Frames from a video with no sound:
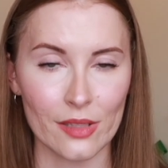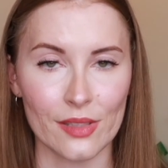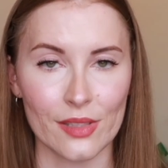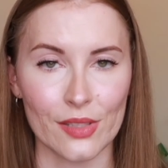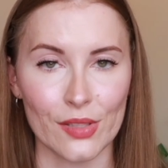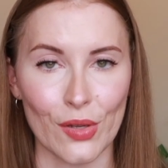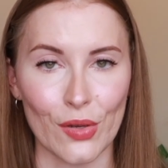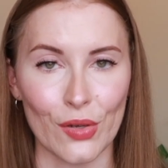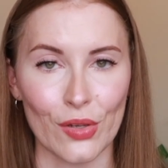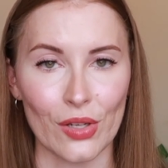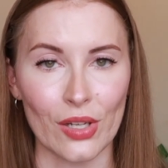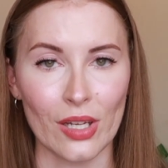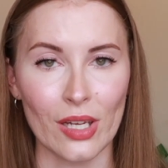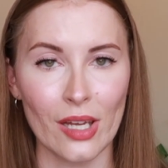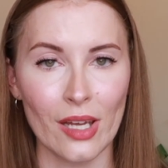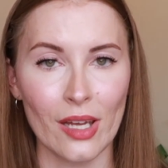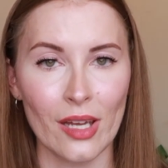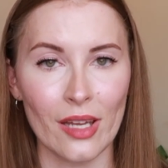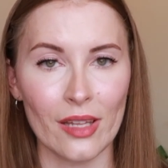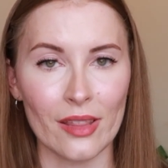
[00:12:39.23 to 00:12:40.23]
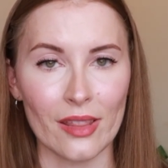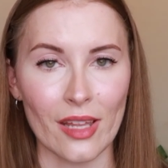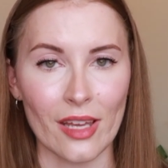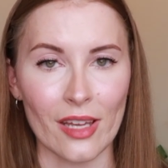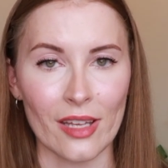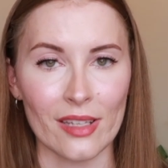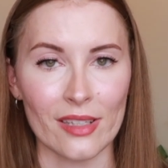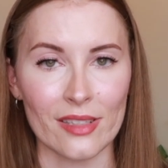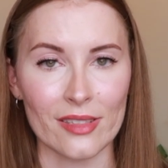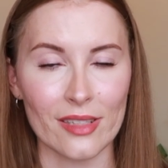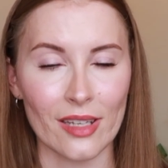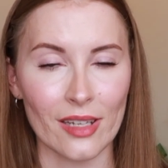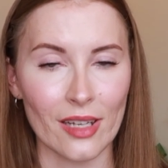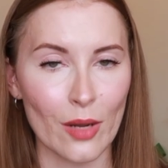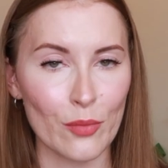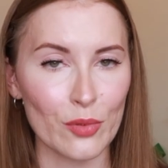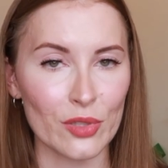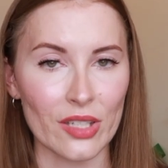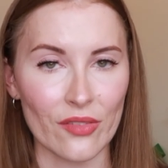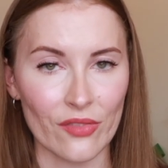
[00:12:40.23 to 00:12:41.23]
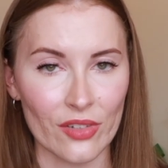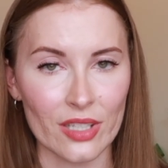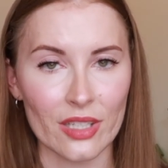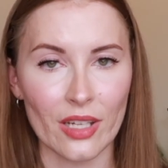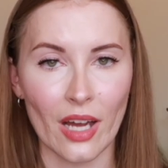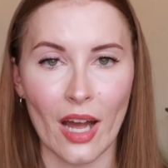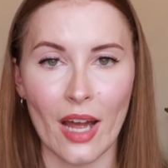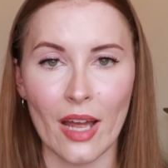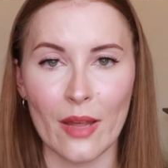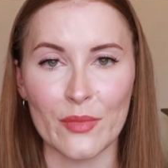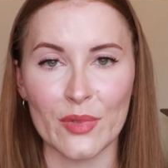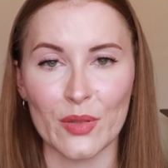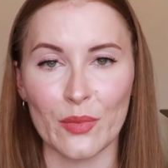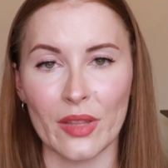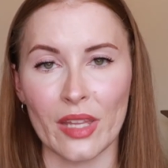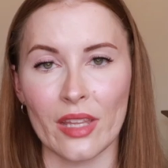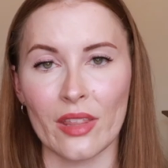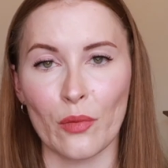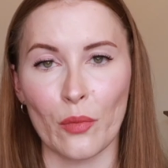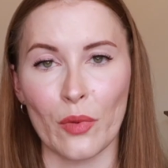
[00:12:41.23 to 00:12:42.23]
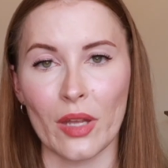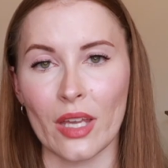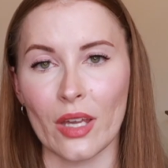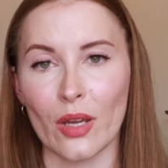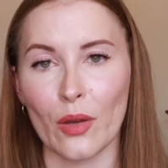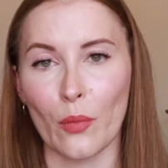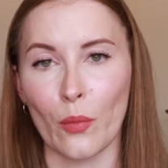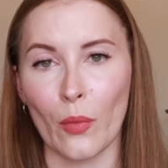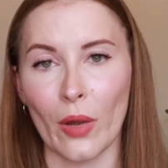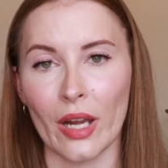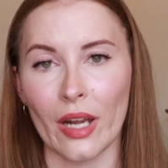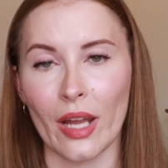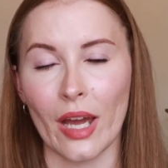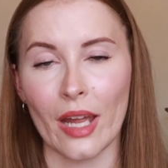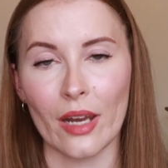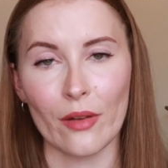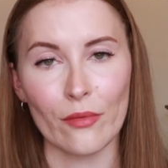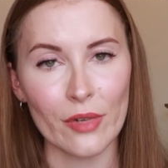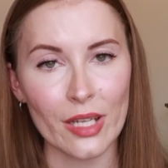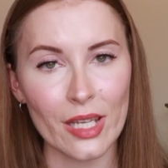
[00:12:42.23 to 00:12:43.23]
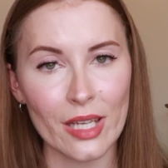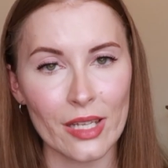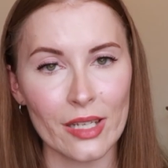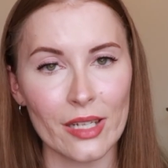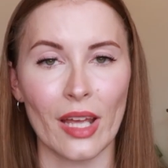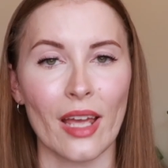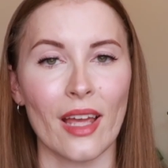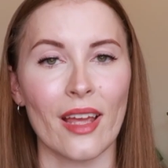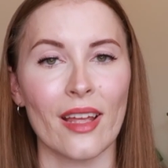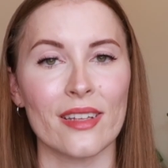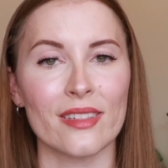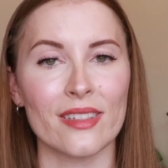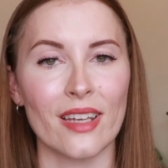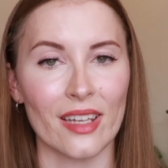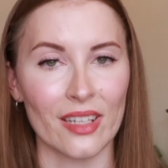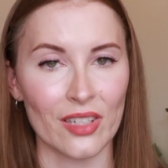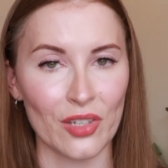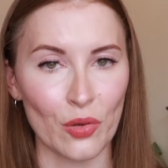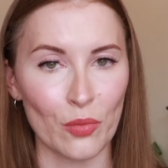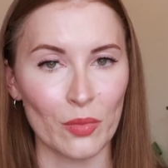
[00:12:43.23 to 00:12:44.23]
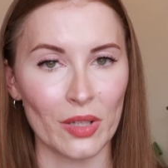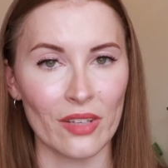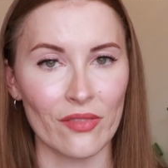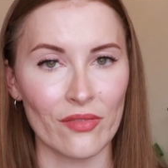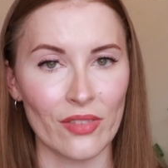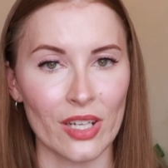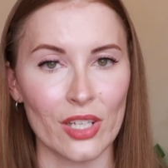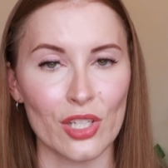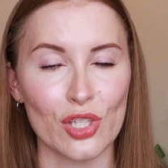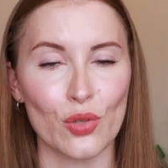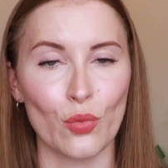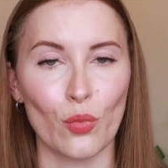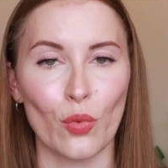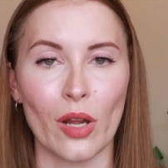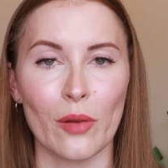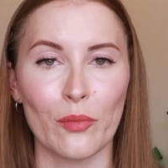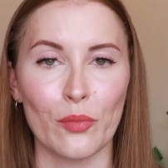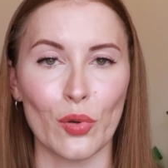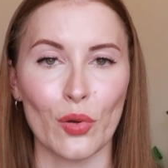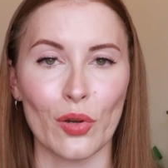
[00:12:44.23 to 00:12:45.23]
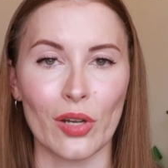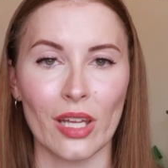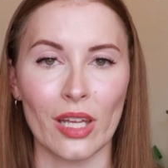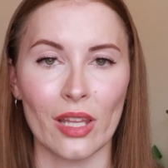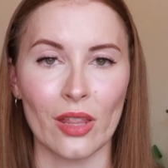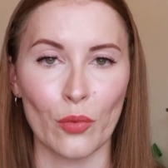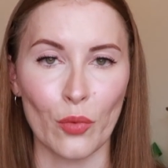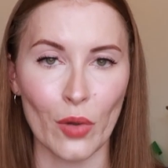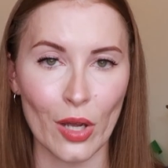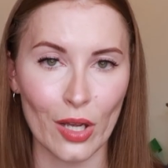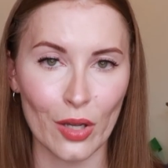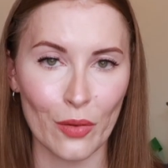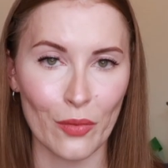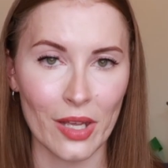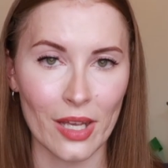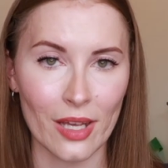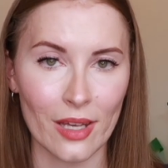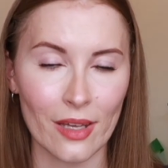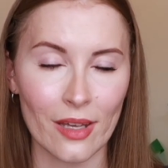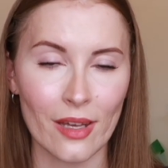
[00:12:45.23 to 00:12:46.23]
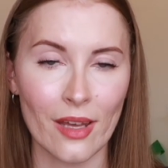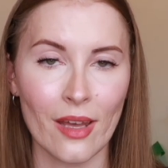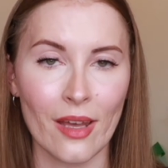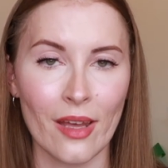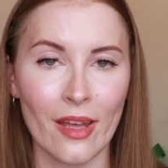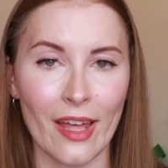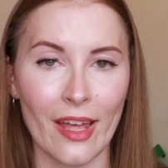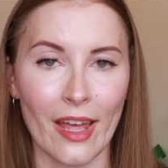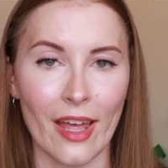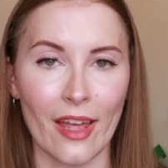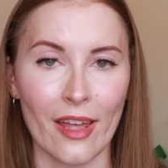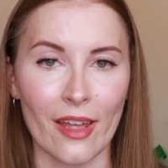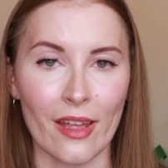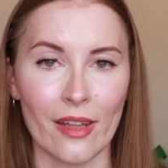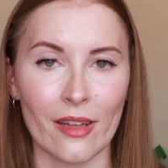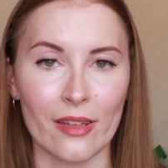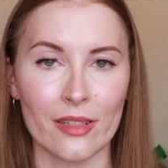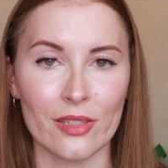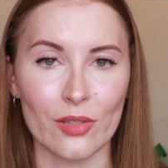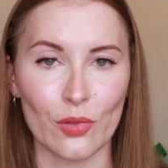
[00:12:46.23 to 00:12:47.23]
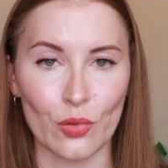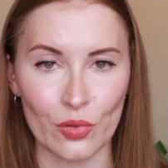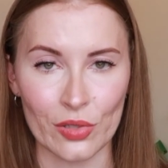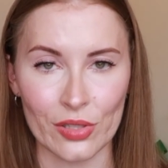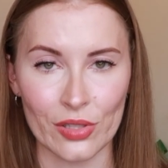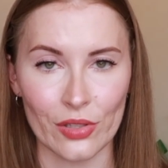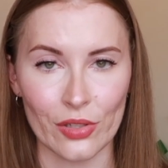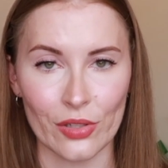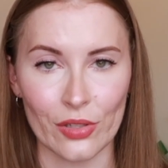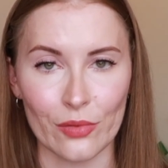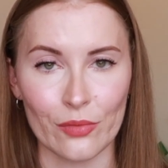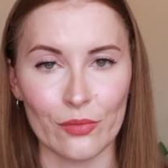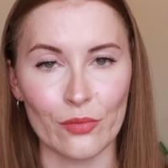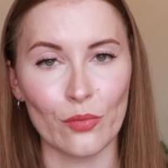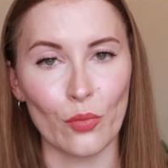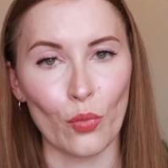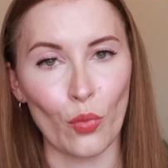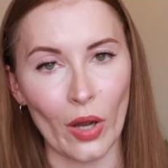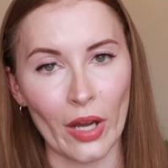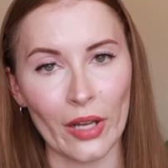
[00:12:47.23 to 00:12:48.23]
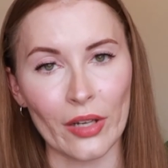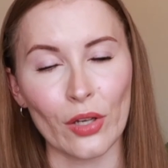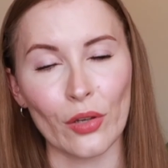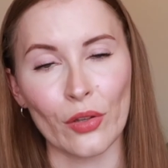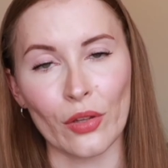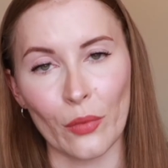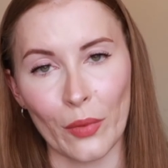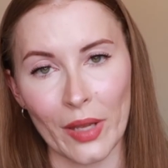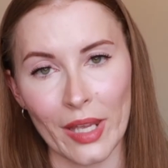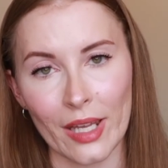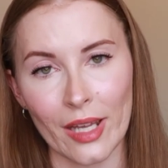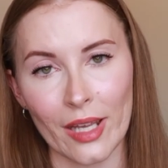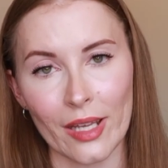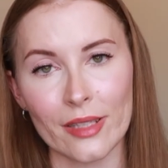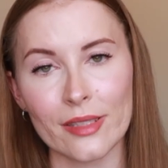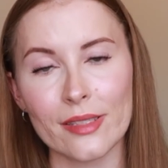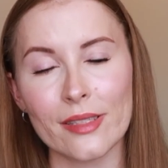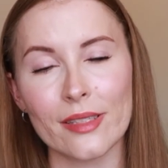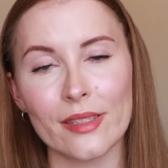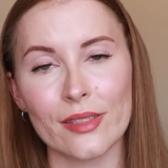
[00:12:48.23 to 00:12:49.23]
So there's a couple different times within the week when I read, and I can normally finish 1 book in the work week and also 1 on the weekends.